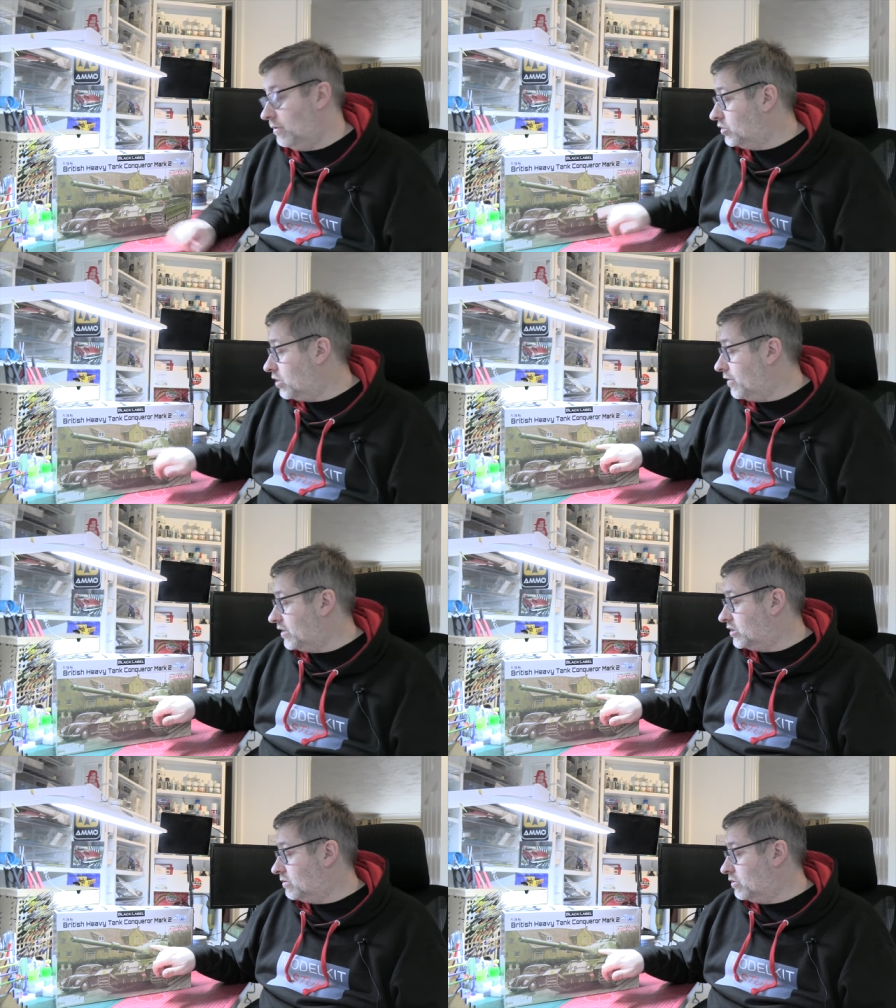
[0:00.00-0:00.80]
So
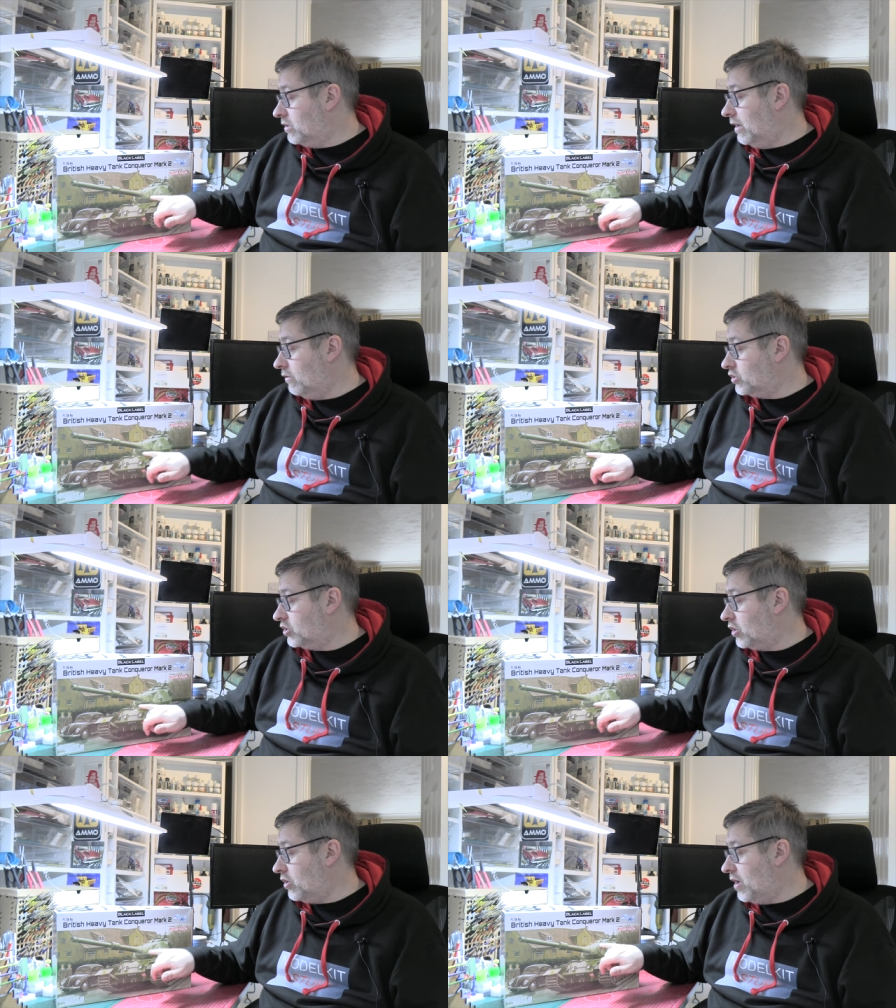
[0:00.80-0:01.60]
this little
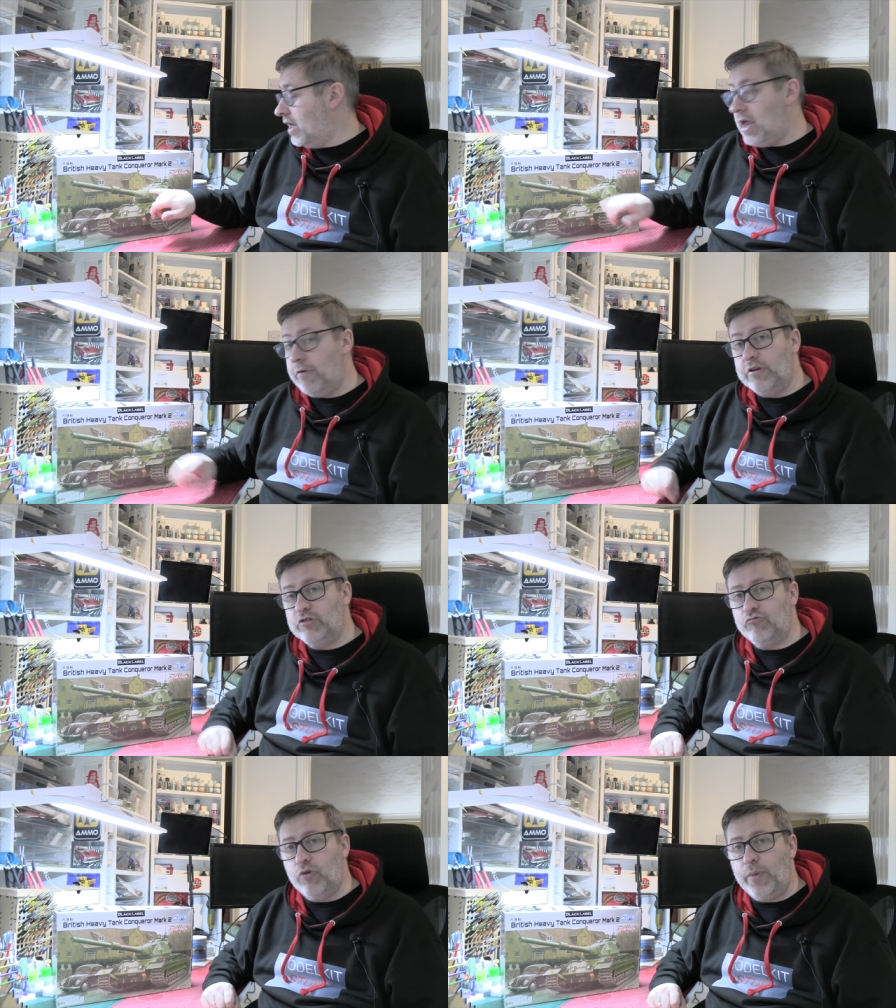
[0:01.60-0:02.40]
skirt here is
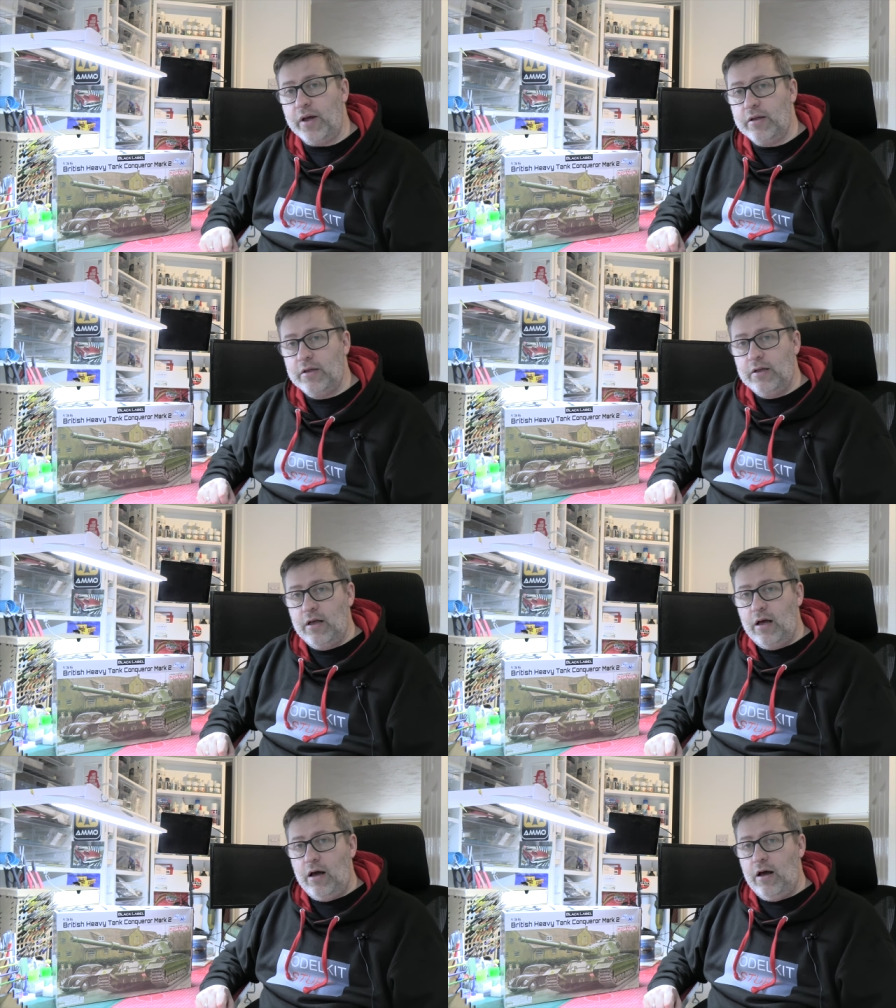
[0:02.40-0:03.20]
rubber.
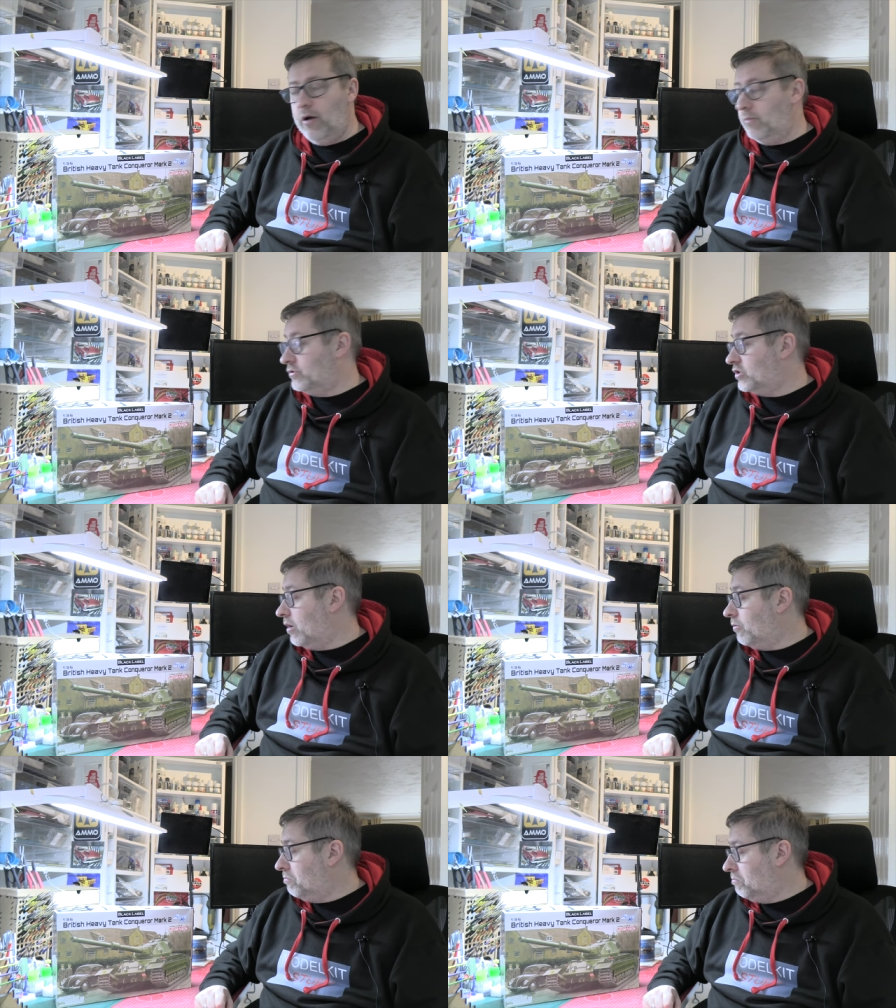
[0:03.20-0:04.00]
Um,
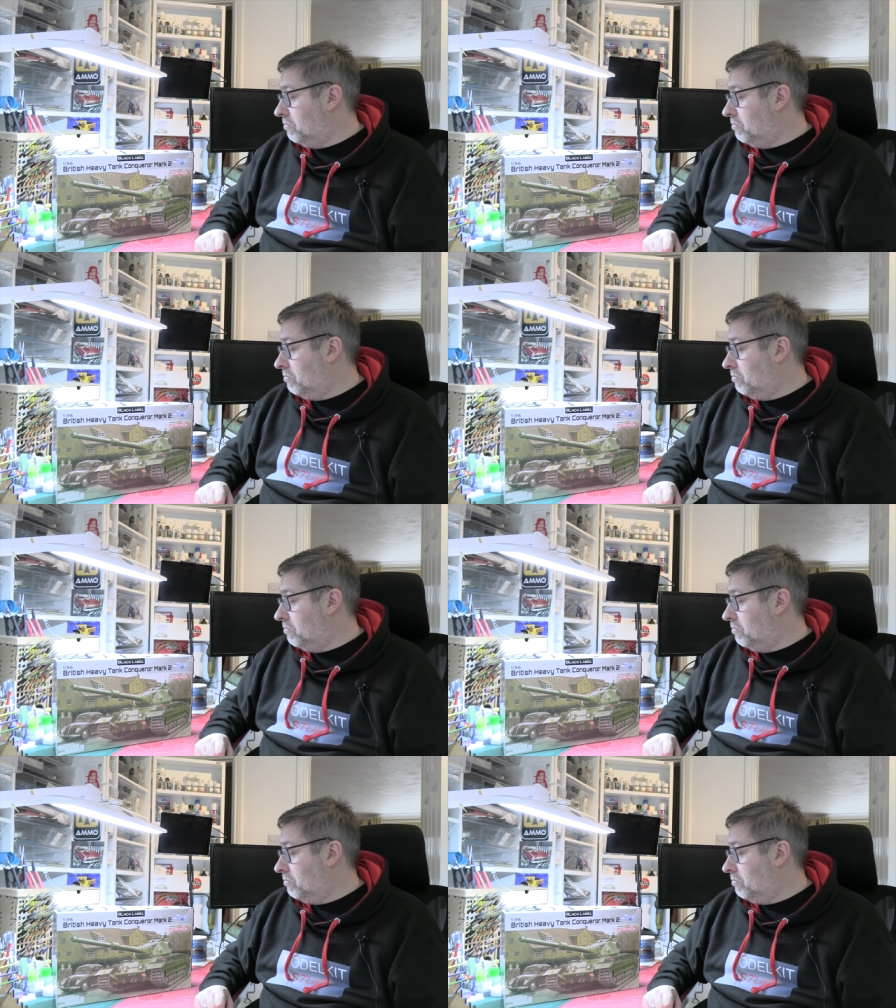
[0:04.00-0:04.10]
so